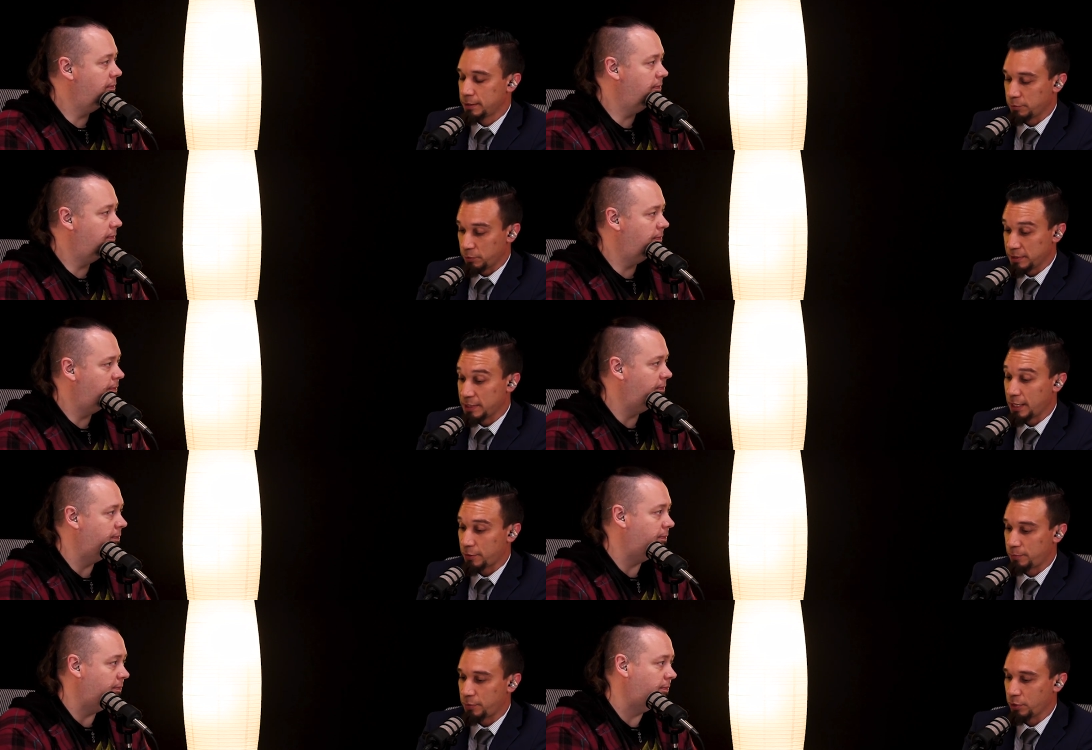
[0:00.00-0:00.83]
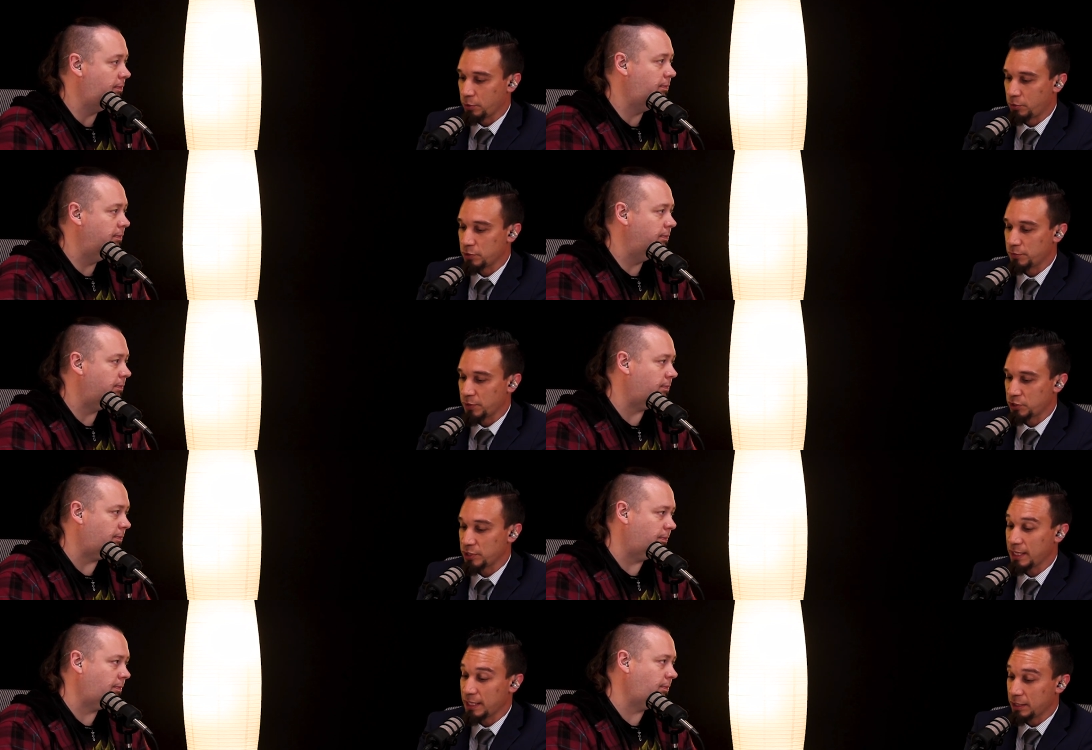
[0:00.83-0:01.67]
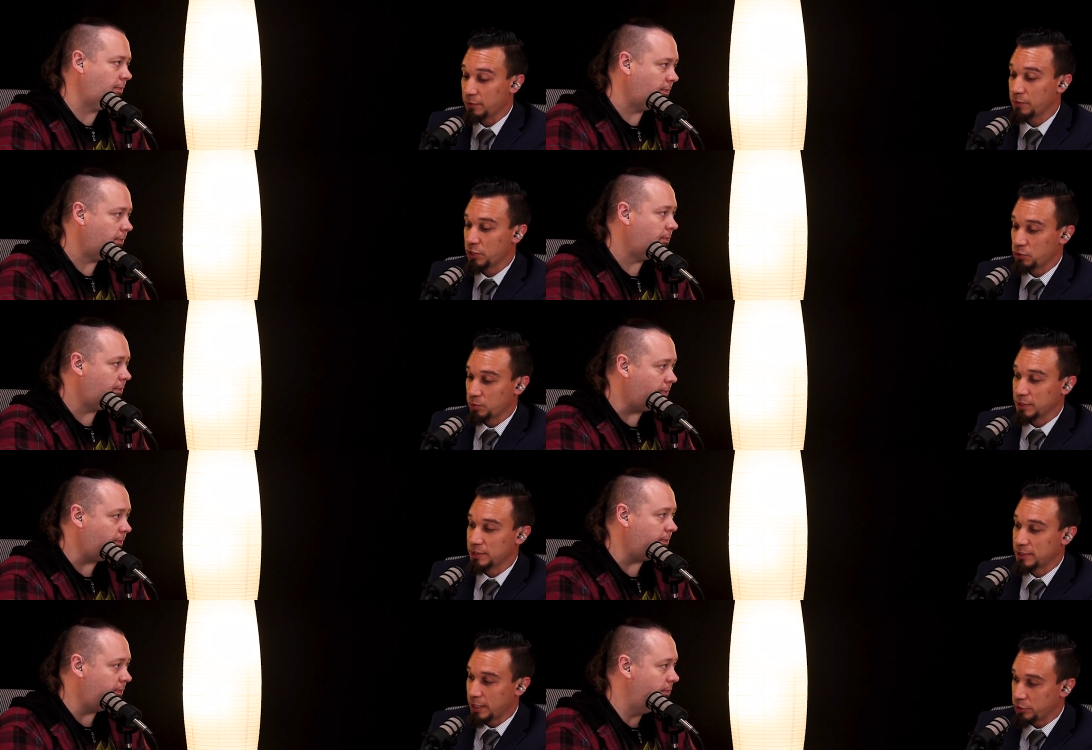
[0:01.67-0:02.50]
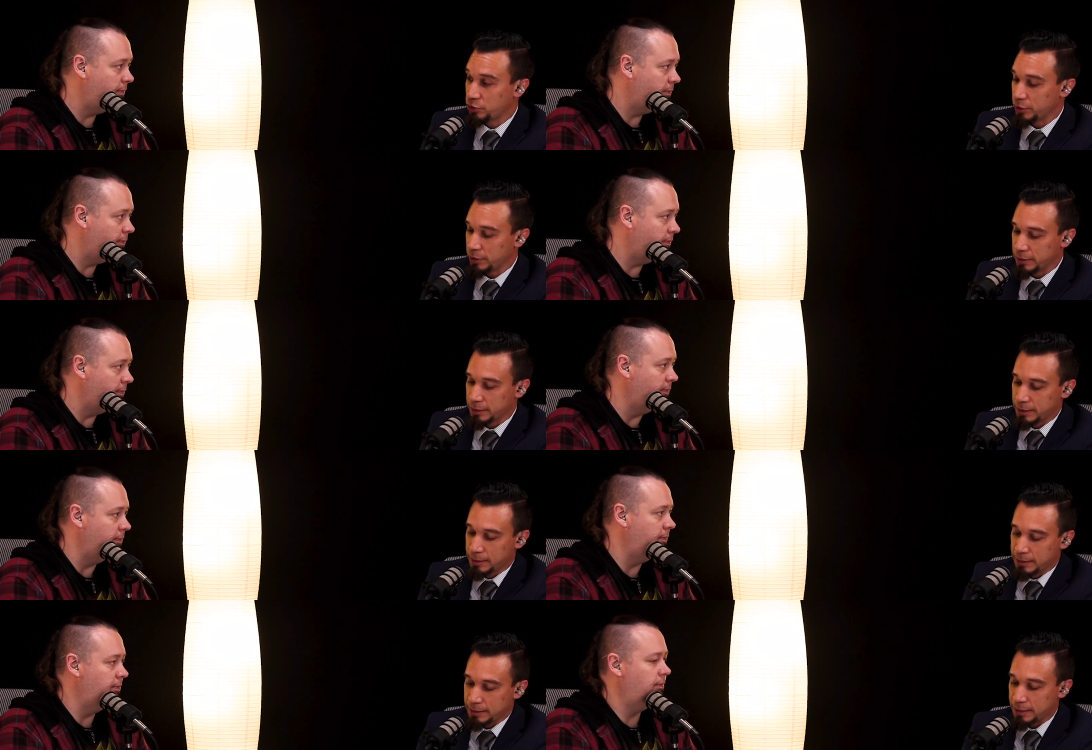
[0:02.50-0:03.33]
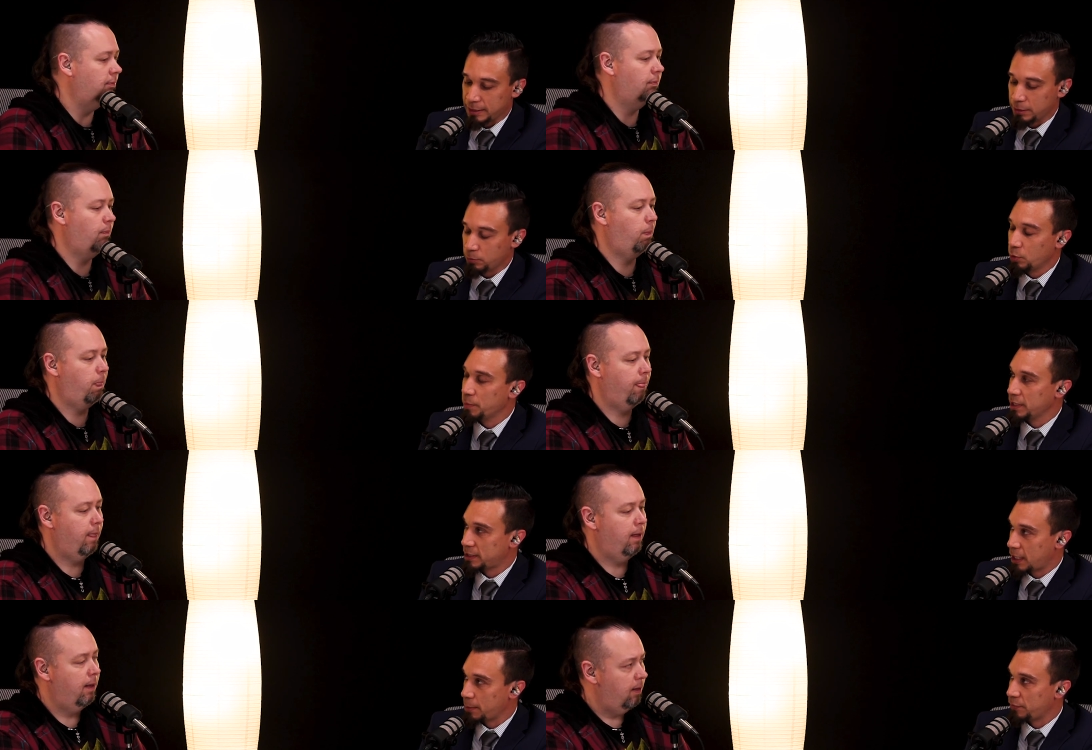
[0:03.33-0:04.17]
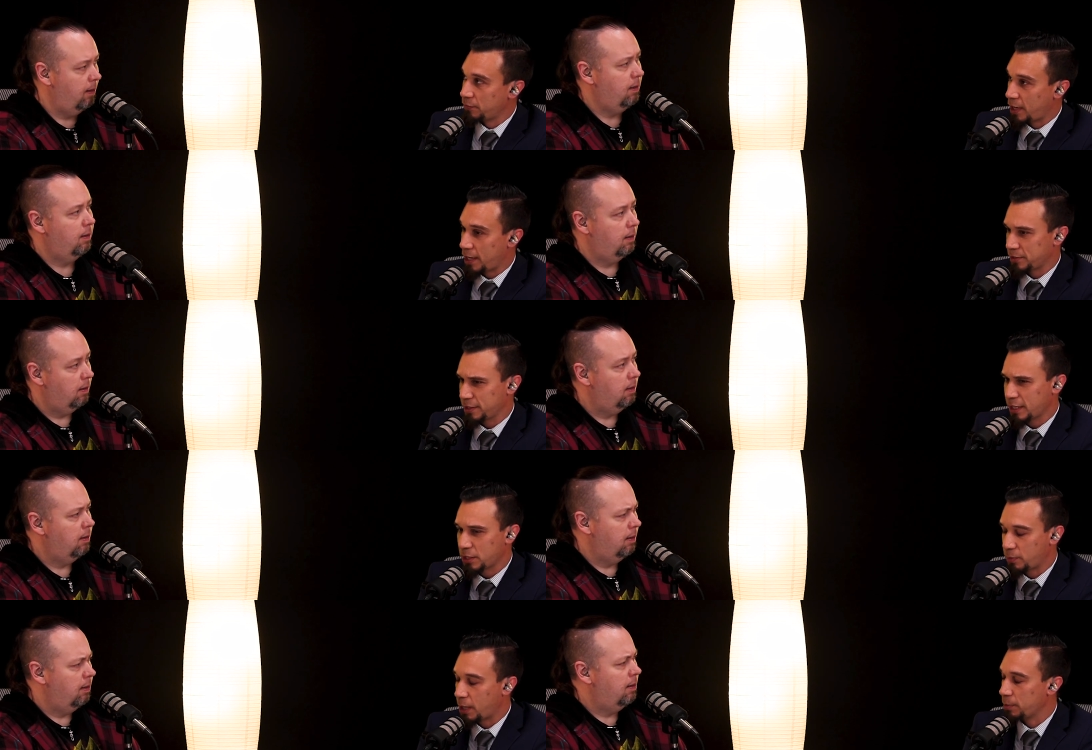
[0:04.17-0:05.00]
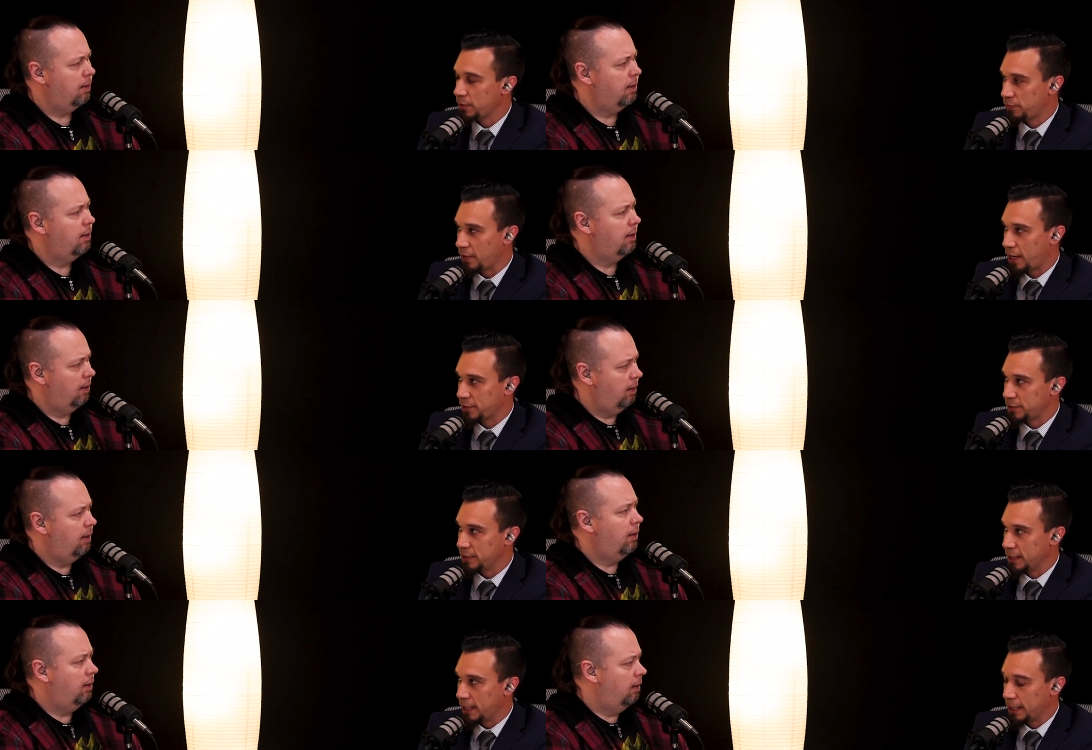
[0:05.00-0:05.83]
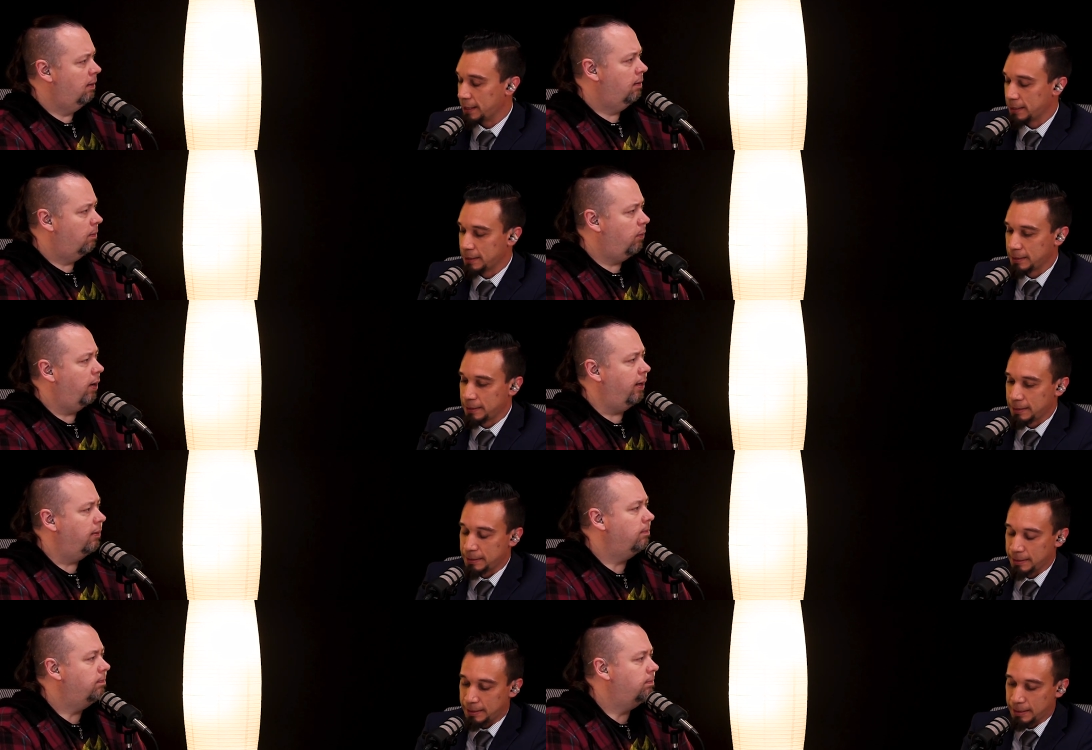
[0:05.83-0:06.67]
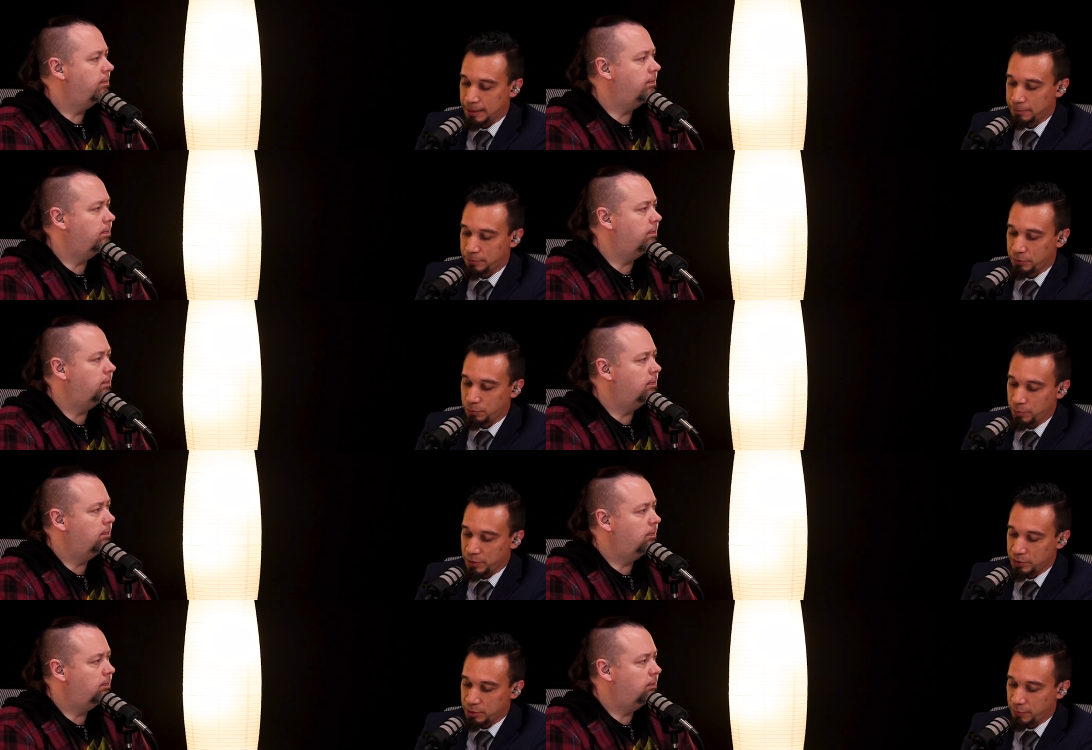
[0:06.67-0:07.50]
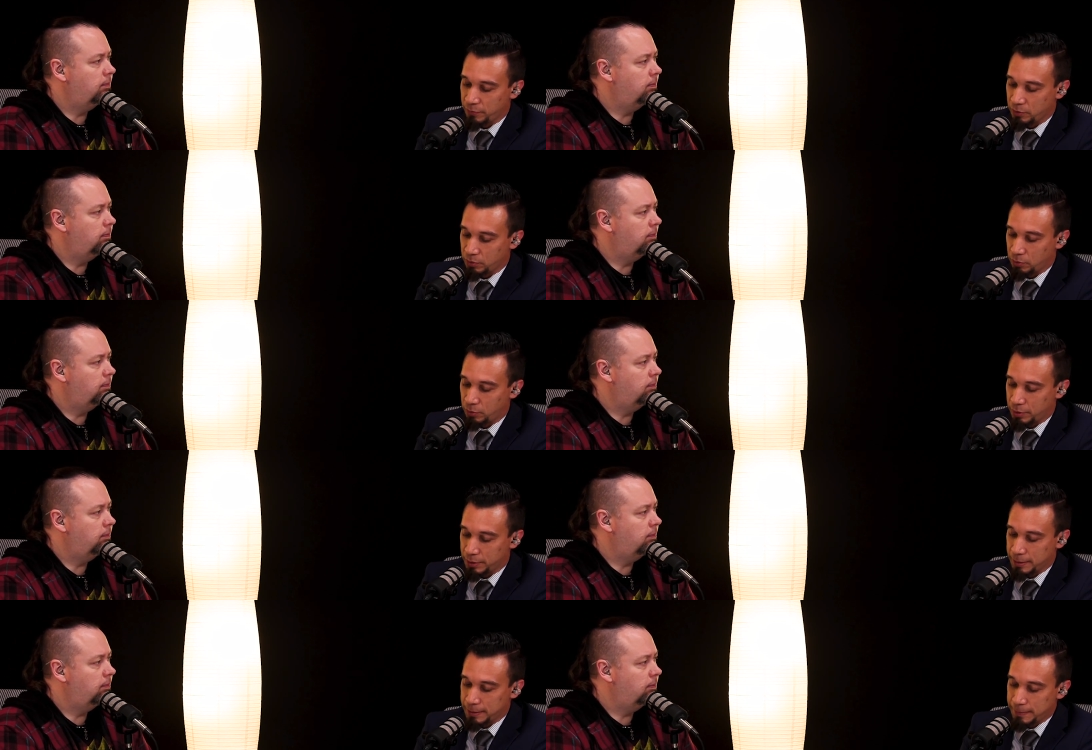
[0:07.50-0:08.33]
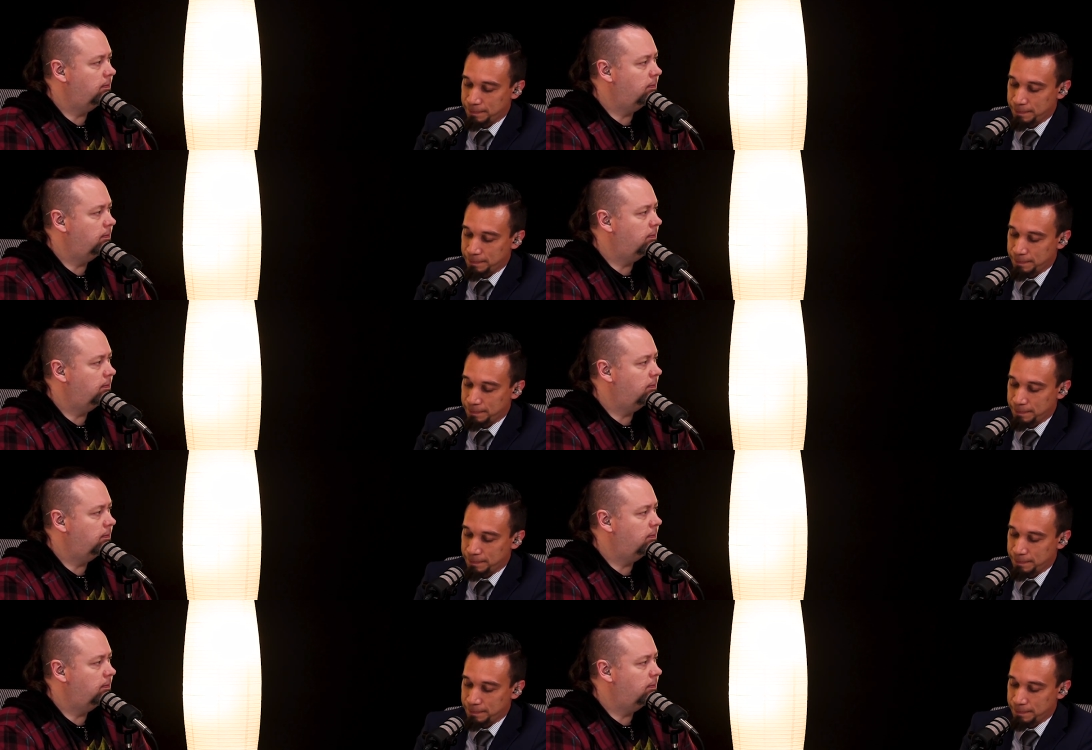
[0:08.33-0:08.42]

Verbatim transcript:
Speaker 1: well, death, burial, crucifixion, and an eventual ascension, mm-hmm. that there will be a time of fasting. That's why we fast today. Right. Uh, with the wisdom of the Lord.